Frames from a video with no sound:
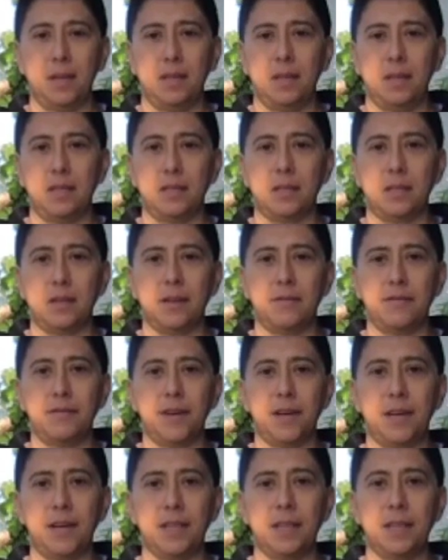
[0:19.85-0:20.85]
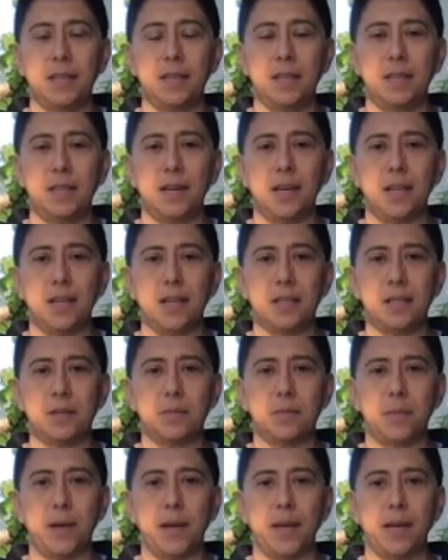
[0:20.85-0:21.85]
Start finding that
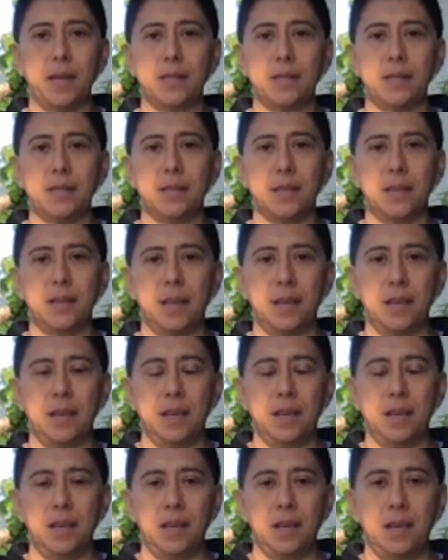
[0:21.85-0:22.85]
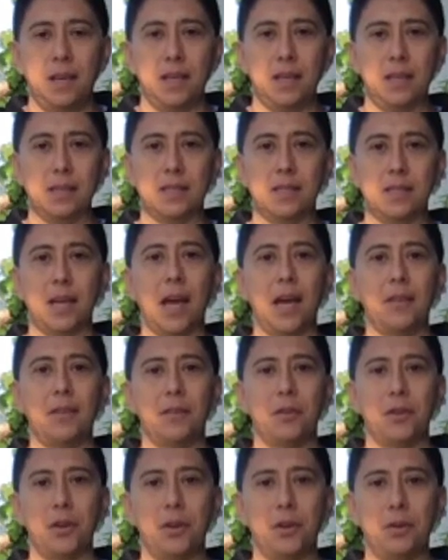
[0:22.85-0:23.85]
space inside
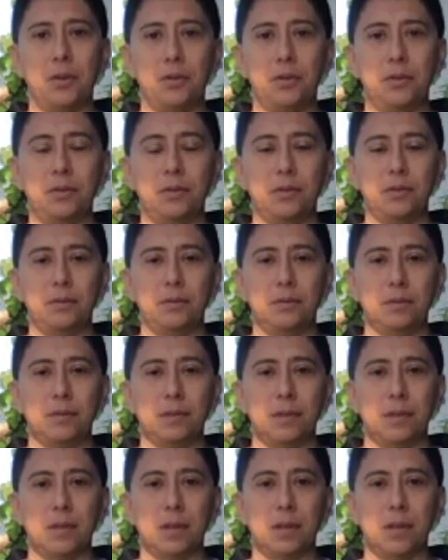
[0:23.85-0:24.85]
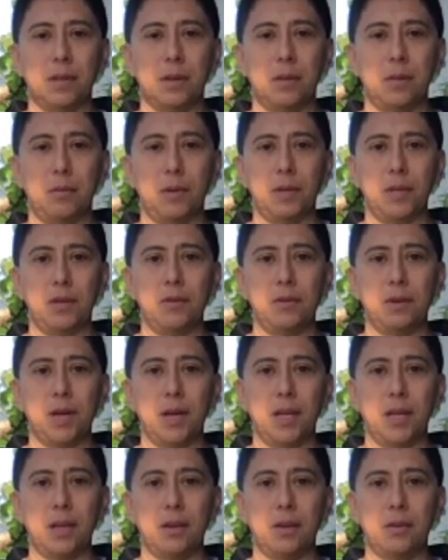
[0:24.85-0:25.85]
of you when you
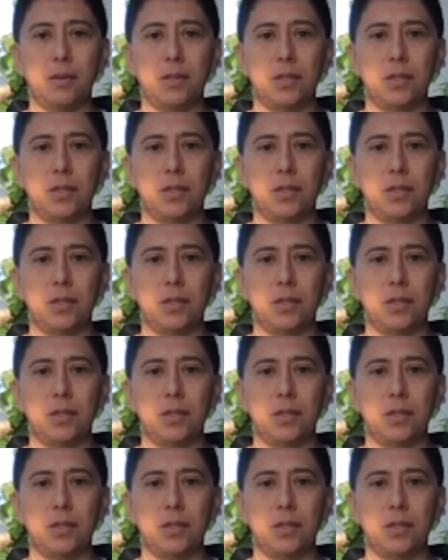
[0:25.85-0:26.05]
can just